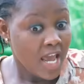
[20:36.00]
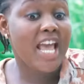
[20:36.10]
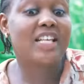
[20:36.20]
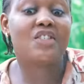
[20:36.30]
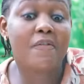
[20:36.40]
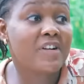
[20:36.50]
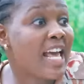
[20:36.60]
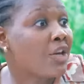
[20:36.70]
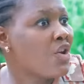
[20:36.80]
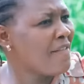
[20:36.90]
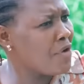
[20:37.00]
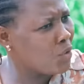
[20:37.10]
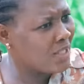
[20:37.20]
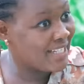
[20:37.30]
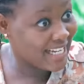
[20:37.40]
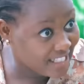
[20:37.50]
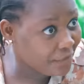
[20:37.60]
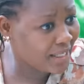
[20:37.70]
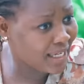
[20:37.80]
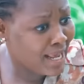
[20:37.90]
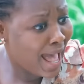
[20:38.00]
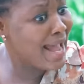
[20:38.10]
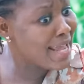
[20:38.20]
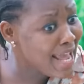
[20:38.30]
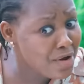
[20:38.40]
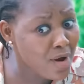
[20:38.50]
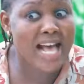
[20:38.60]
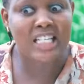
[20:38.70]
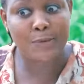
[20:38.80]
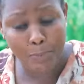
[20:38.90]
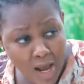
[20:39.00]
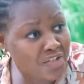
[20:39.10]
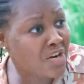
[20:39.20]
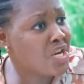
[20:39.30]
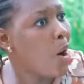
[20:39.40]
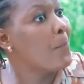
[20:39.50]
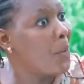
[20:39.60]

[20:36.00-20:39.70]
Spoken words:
It's not even like you have your own certificate. And here you are sponsoring your